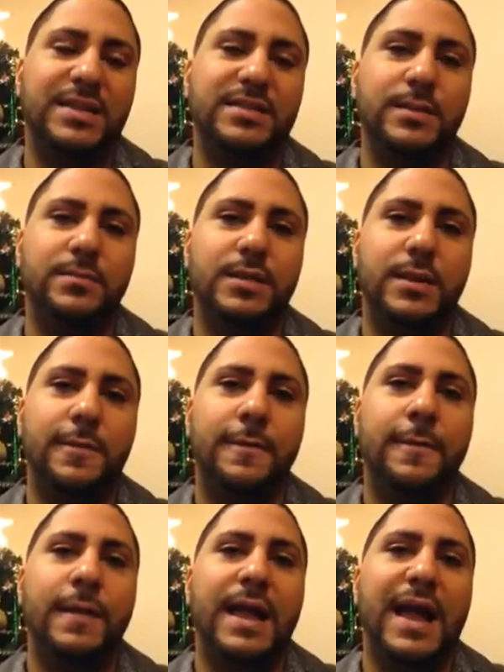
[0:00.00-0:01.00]
that's something.
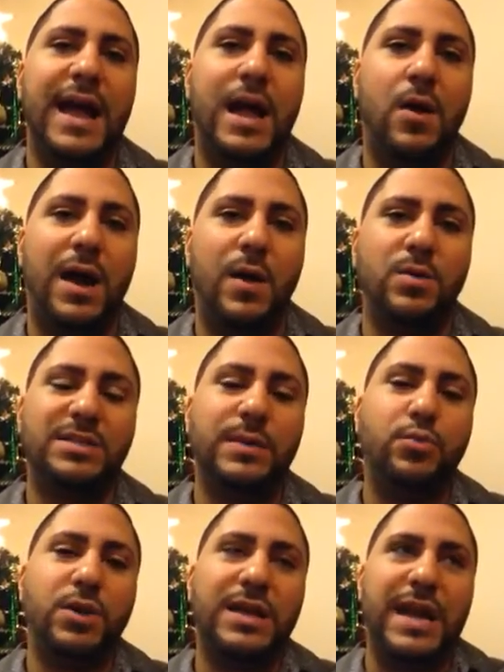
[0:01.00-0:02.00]
How I was
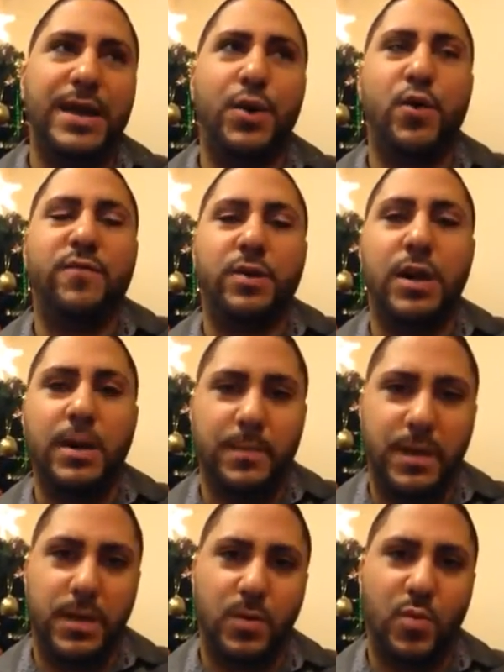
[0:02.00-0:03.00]
able to kind of
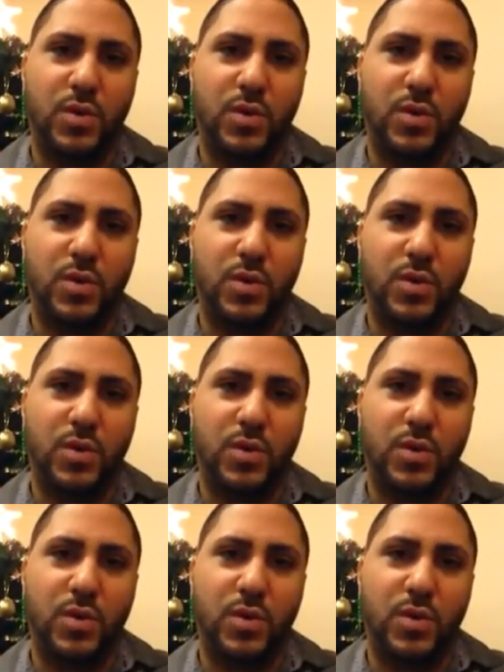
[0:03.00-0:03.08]
overcome it